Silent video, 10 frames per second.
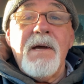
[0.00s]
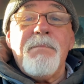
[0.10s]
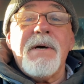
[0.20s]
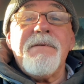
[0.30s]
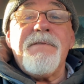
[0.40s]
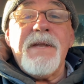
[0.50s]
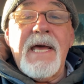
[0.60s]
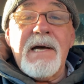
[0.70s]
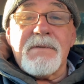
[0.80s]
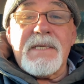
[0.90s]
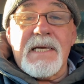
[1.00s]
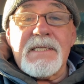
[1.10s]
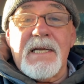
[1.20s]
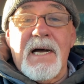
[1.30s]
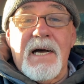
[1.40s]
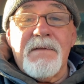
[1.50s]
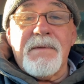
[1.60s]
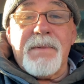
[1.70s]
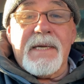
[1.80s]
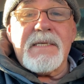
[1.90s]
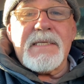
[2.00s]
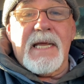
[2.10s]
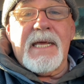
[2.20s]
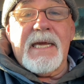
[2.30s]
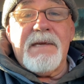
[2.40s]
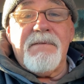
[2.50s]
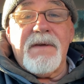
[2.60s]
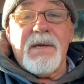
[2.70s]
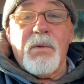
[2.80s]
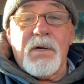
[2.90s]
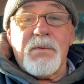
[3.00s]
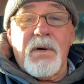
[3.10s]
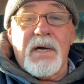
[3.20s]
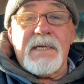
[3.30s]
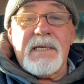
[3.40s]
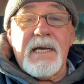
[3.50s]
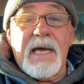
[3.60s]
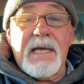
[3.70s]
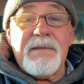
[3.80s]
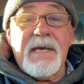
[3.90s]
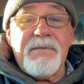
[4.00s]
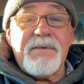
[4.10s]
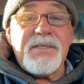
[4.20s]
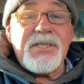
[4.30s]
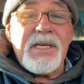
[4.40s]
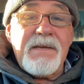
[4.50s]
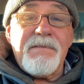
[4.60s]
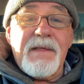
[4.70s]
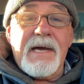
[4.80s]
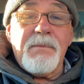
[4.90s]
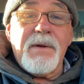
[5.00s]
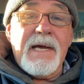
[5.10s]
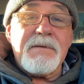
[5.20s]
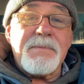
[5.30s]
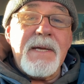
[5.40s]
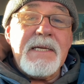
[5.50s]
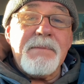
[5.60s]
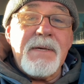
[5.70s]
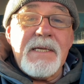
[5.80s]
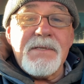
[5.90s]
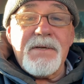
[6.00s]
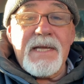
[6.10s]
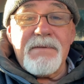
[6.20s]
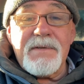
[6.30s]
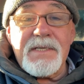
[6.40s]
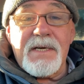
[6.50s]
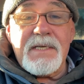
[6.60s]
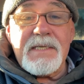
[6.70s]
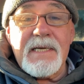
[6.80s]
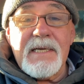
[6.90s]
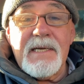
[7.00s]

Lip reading: But for now, Tesla are the biggest selling EV worldwide. And they've achieved that without spending millions on advertising.